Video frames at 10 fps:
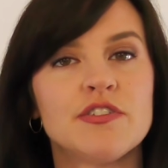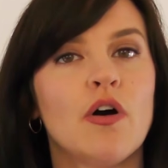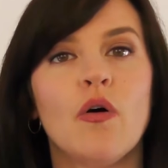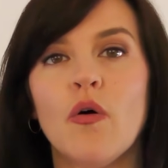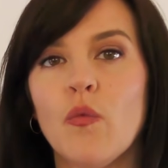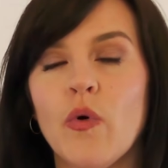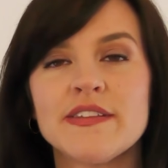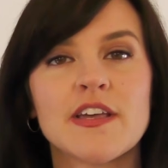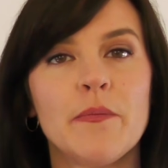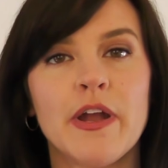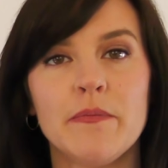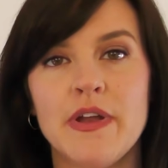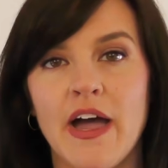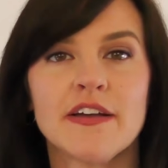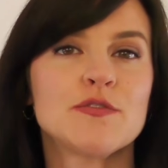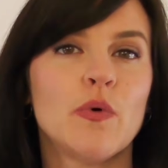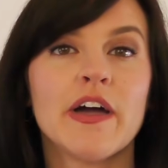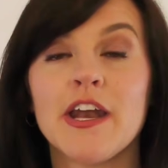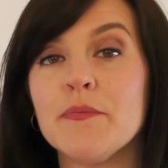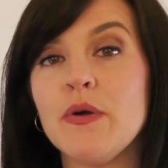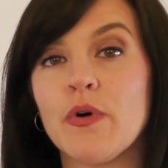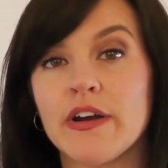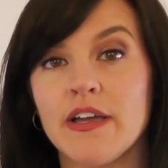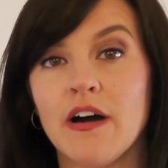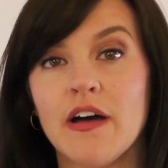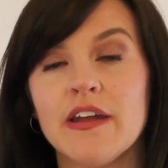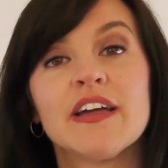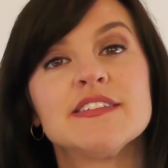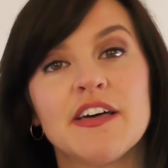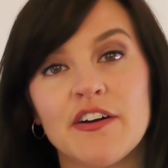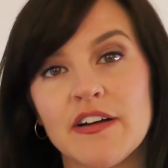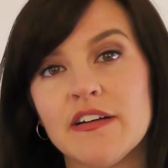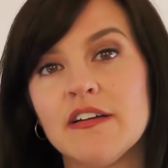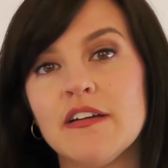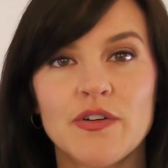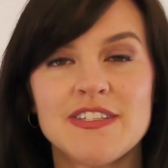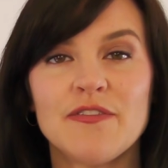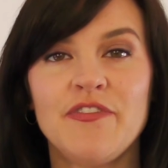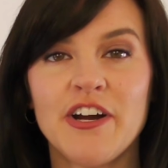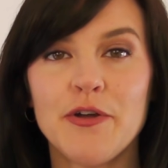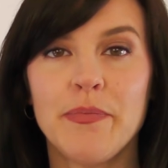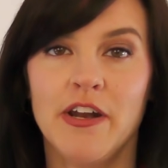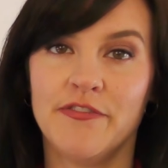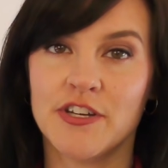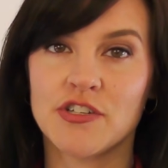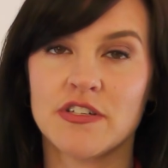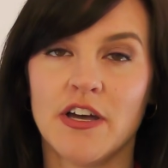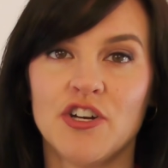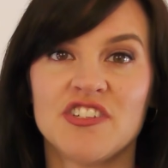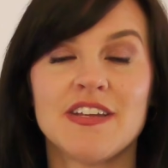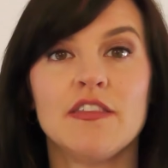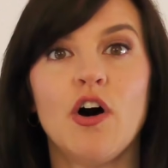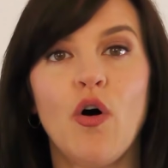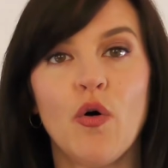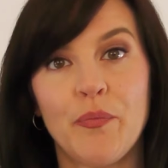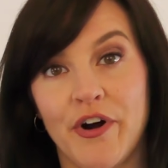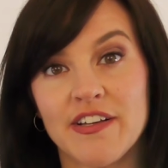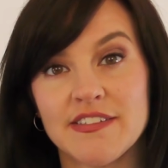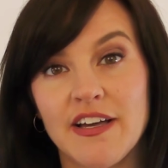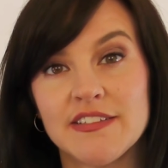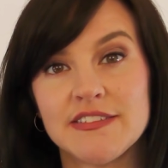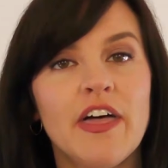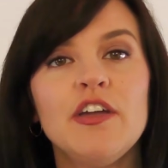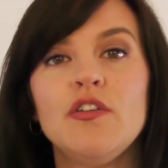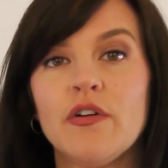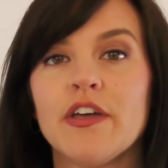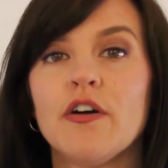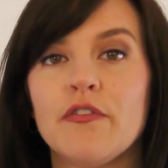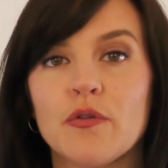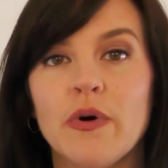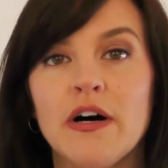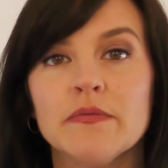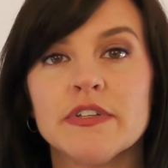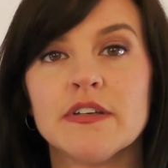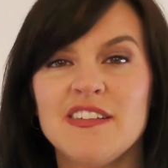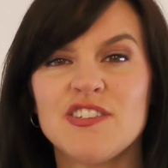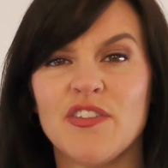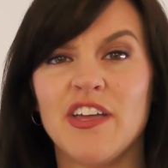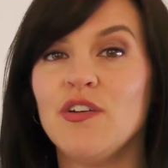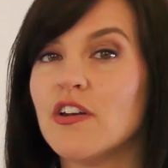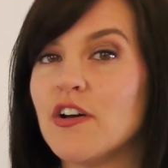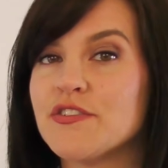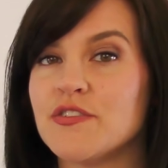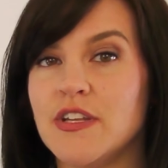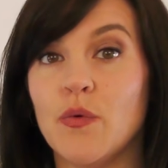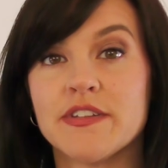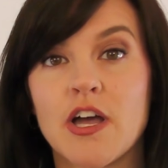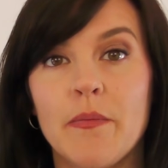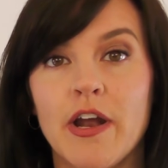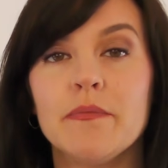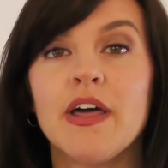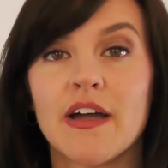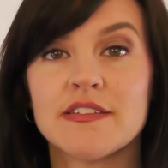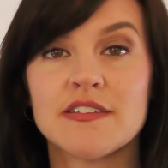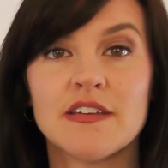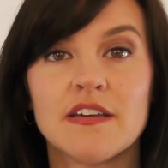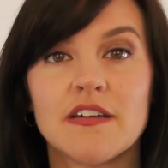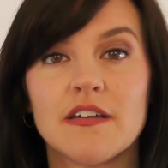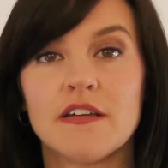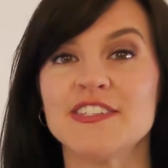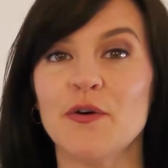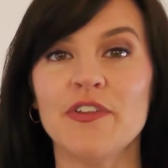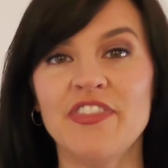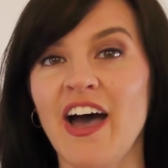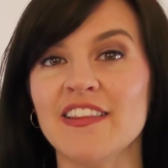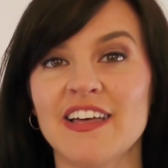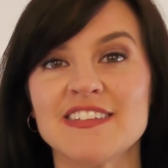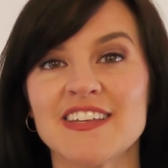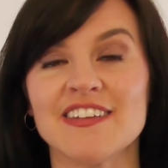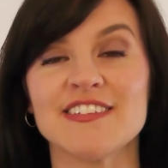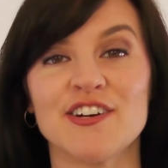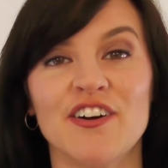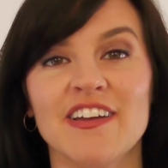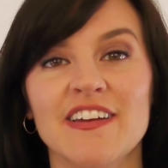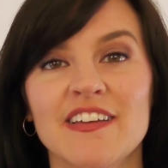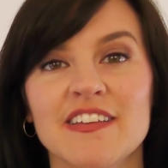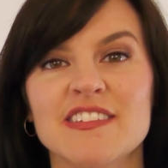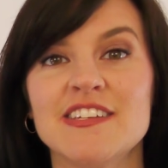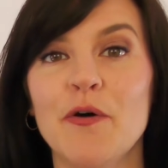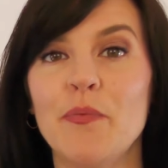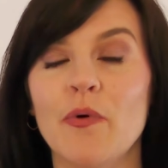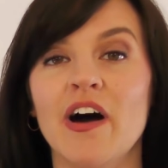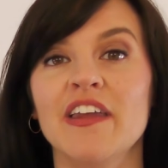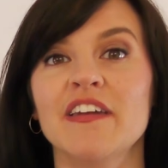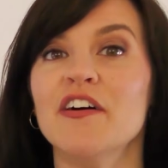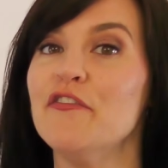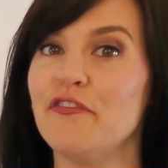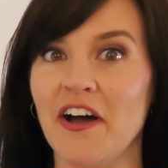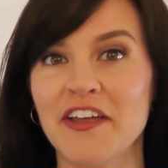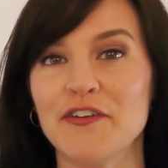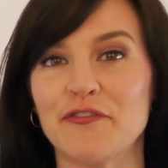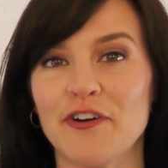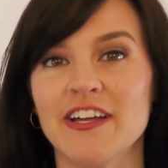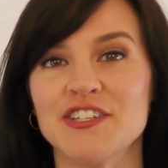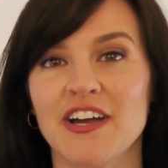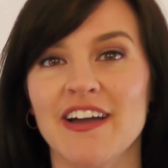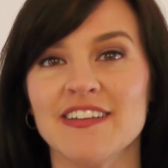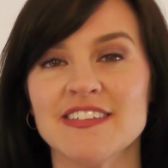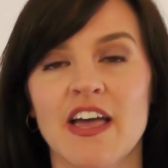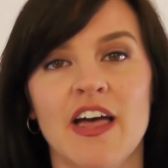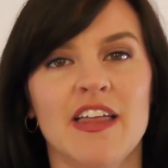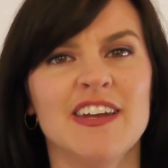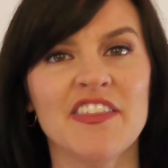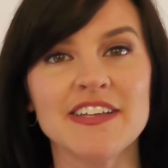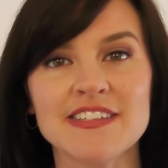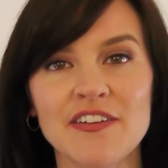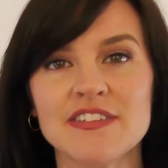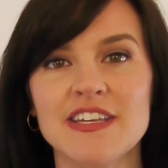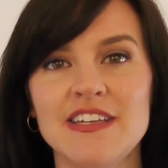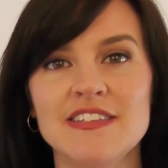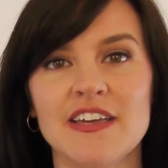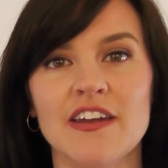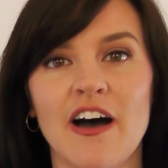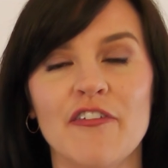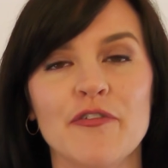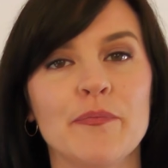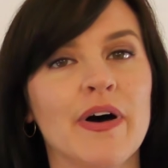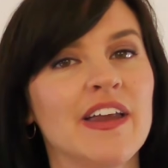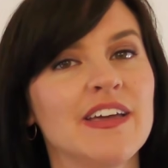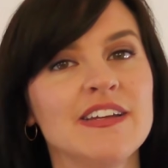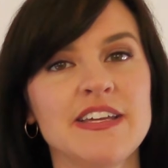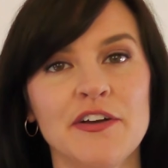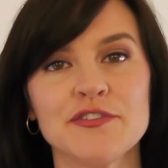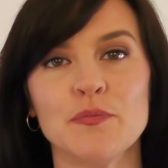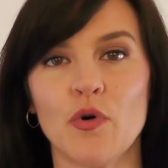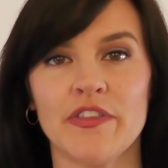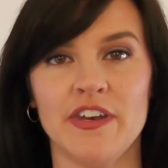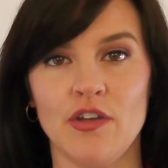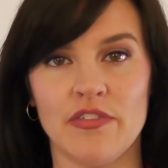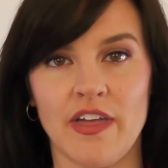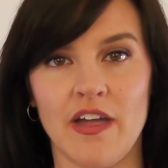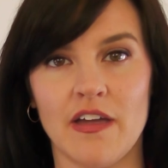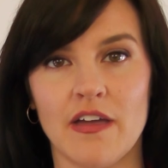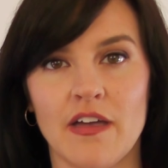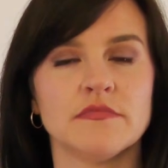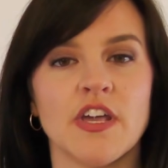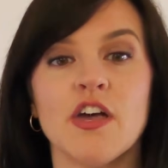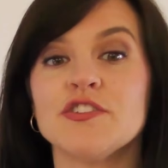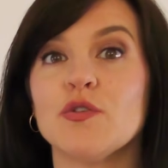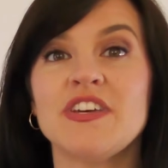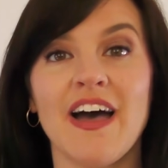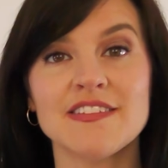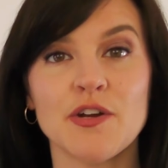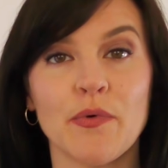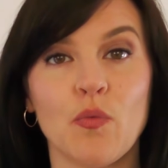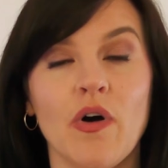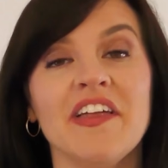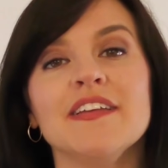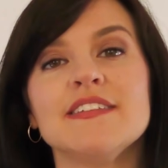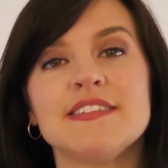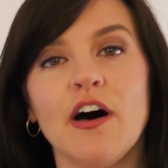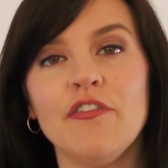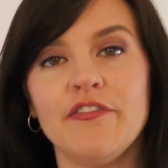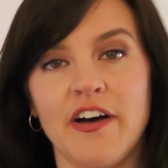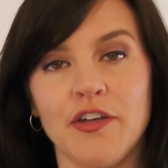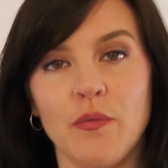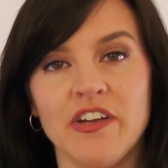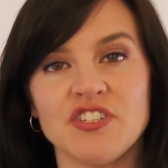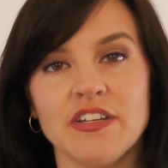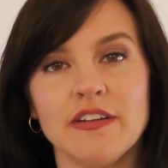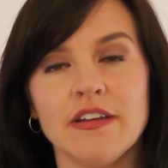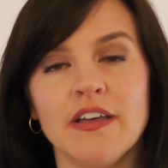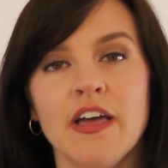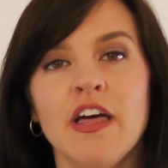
So what's coming up next, what can I be working on, etc. So it's very beneficial to understand the whole process so that you don't get overwhelmed and so that you can also see what's coming up next. So with that, let's get started. Step 1, find a franchise. Now that sounds easy enough, but it entails more than you think. So task number 1, self-evaluation.